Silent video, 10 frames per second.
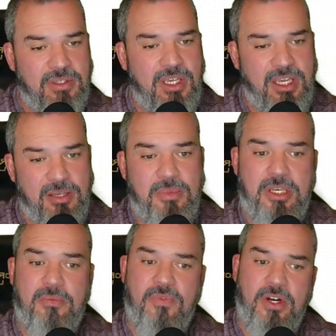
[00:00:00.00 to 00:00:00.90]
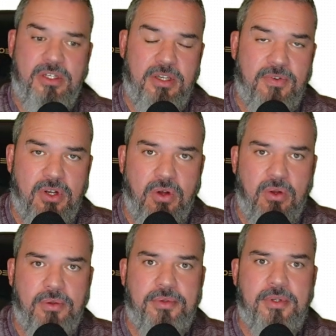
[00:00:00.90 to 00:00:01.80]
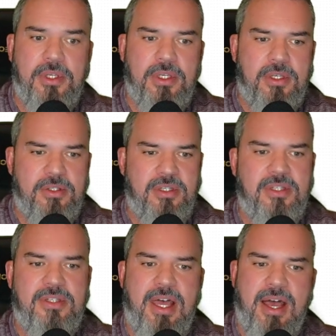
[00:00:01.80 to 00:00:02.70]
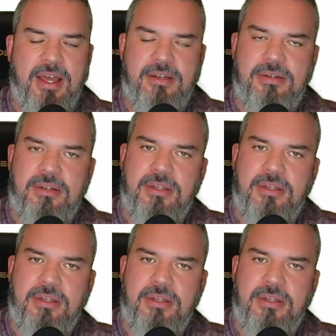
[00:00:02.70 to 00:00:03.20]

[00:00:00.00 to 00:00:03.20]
It can become very difficult to design